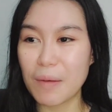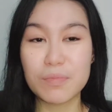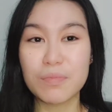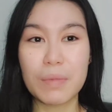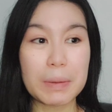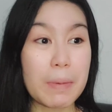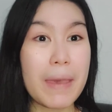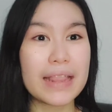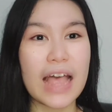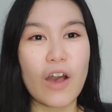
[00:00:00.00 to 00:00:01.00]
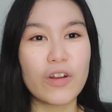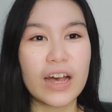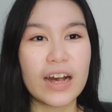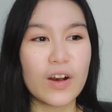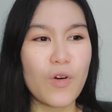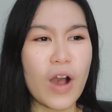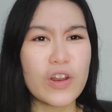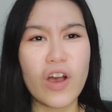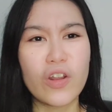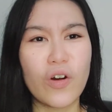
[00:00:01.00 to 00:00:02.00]
magbebenta ako ng kung
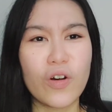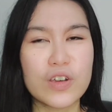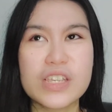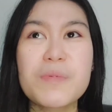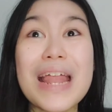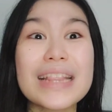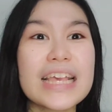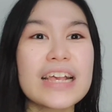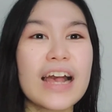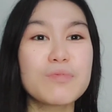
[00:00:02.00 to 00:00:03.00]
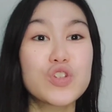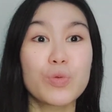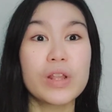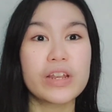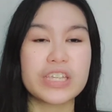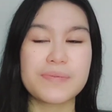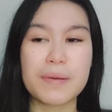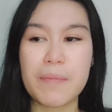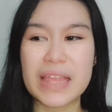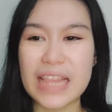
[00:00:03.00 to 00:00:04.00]
ano-ano. O sabihin natin, jewelries,
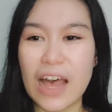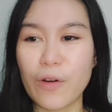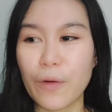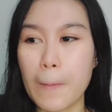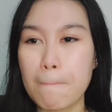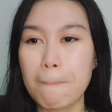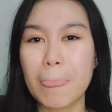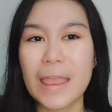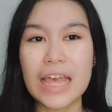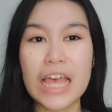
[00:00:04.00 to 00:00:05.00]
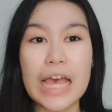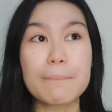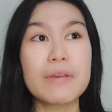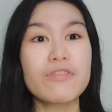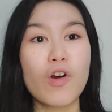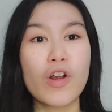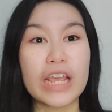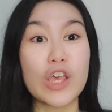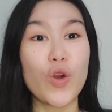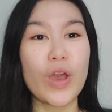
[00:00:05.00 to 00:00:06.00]
magbebenta ako. Before,
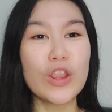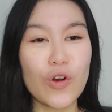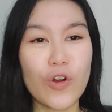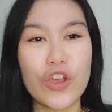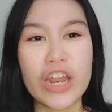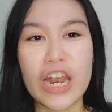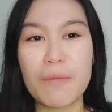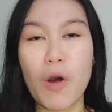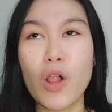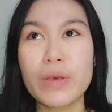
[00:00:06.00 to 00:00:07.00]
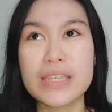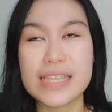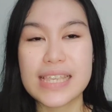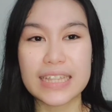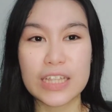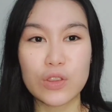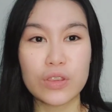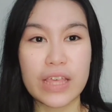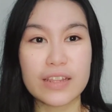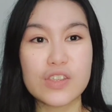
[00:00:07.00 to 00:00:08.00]
ikikwento ko yun and I'm always excited to
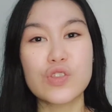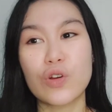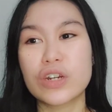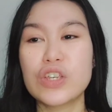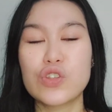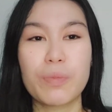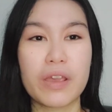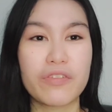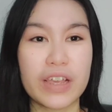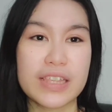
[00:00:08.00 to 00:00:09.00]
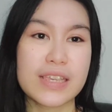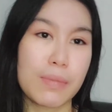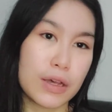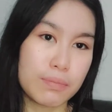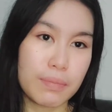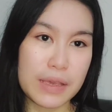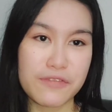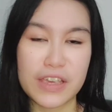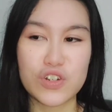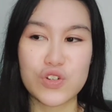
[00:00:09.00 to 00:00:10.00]
tell stories to my friends about my
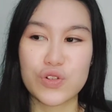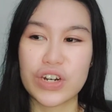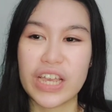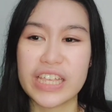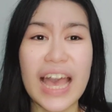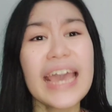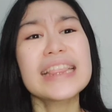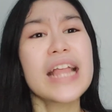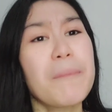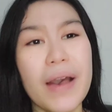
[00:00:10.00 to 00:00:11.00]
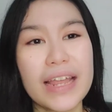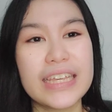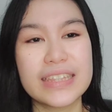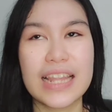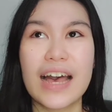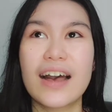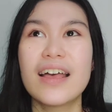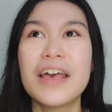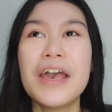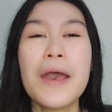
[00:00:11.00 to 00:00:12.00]
venture. Ganyan. Kahit napakaliit lang.
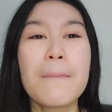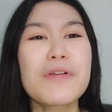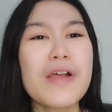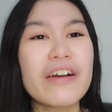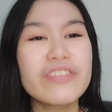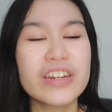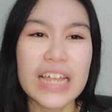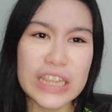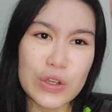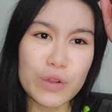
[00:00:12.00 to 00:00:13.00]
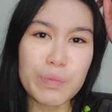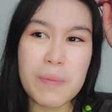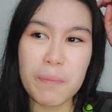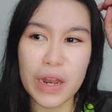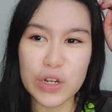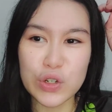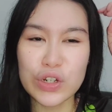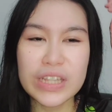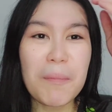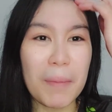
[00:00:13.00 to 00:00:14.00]
Pero after that, you'll be
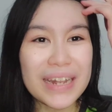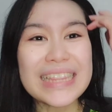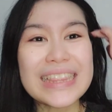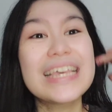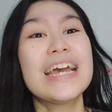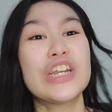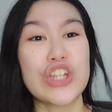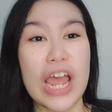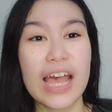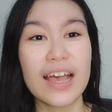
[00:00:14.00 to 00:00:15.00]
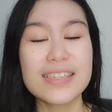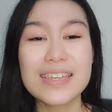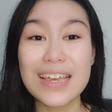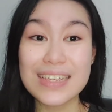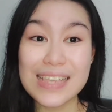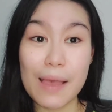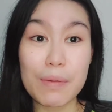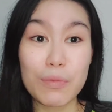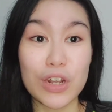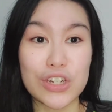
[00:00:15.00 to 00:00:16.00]
pressured na palindigan siya. Kasi nga nasabi
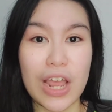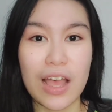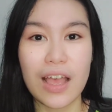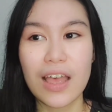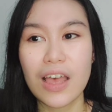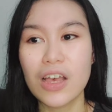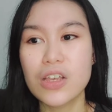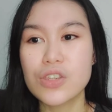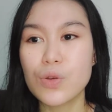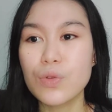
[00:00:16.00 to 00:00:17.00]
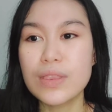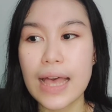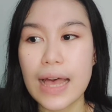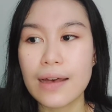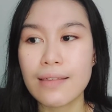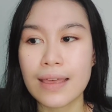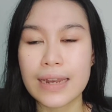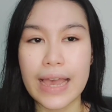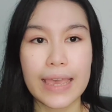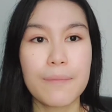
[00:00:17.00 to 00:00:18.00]
mo na siya. So now that
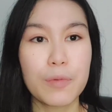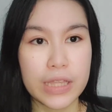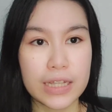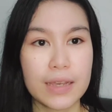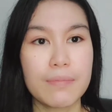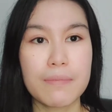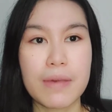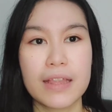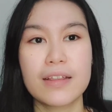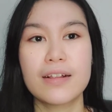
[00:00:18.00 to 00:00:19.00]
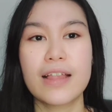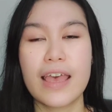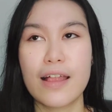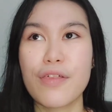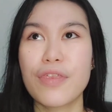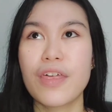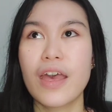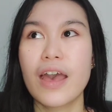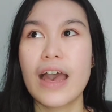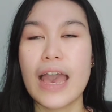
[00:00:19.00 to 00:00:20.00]
I am protecting my mental health,
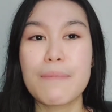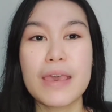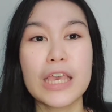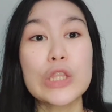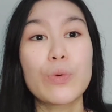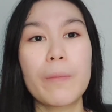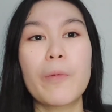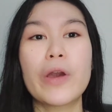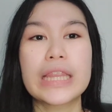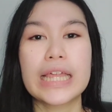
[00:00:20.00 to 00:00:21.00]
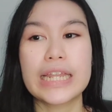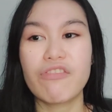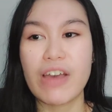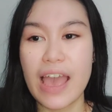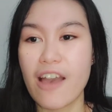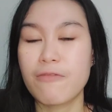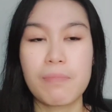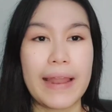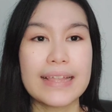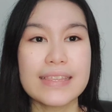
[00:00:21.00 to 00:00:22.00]
I make it to a point that if I have
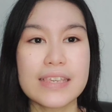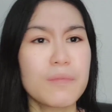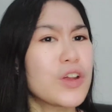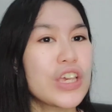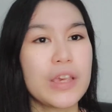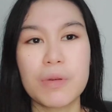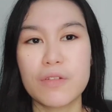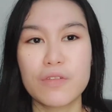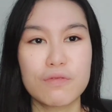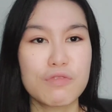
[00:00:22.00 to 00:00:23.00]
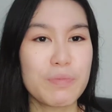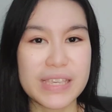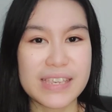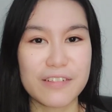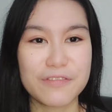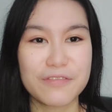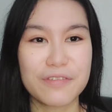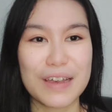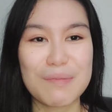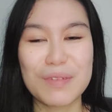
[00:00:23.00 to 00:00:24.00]
plans, I'm gonna keep it to myself.
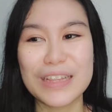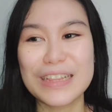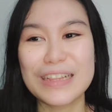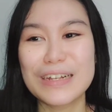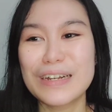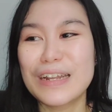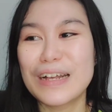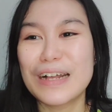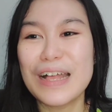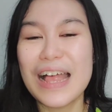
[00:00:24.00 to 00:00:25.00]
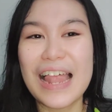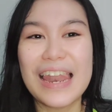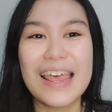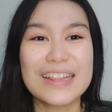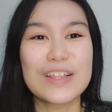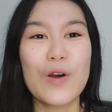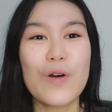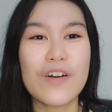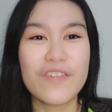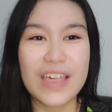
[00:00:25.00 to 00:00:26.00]
I'm not gonna let go
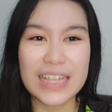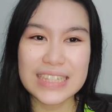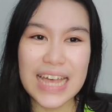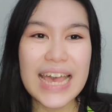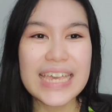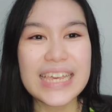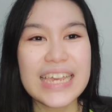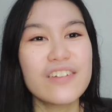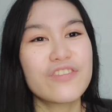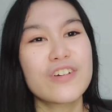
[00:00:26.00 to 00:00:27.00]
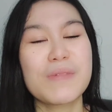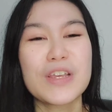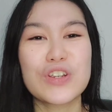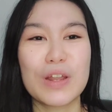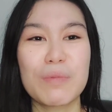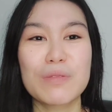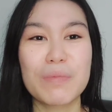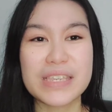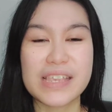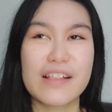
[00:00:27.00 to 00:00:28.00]
of that tiny information about
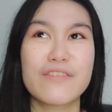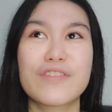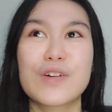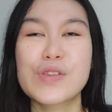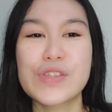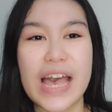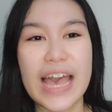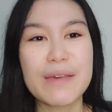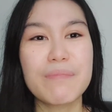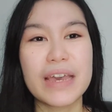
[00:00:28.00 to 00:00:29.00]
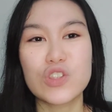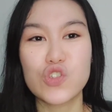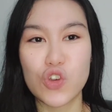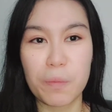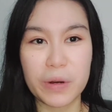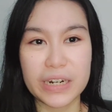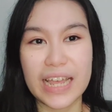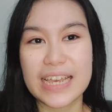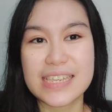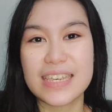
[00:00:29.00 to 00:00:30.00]
myself because I might
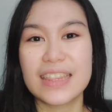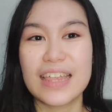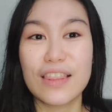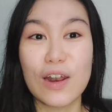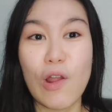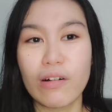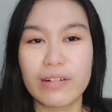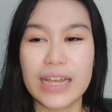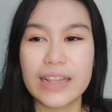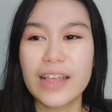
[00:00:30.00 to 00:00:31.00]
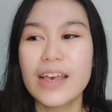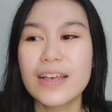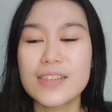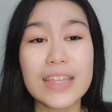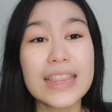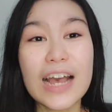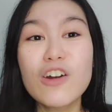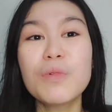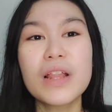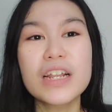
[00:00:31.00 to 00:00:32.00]
jeopardize it in the long run. So
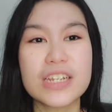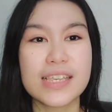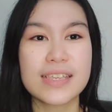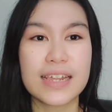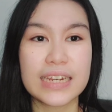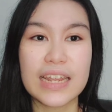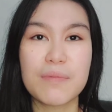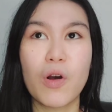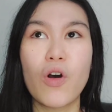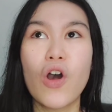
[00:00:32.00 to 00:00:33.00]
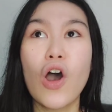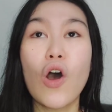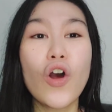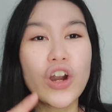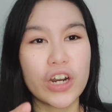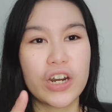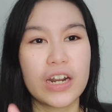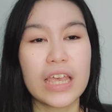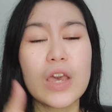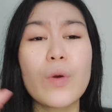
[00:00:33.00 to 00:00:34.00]
itago mo na siya sa sarili mo. Or,
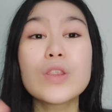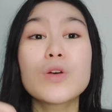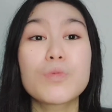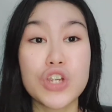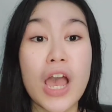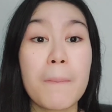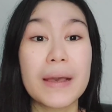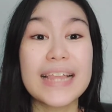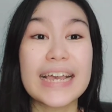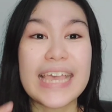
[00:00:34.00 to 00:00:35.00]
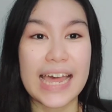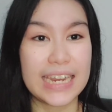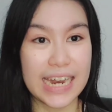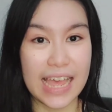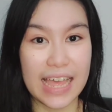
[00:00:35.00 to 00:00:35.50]
ikwento mo siya kapag nangyari na.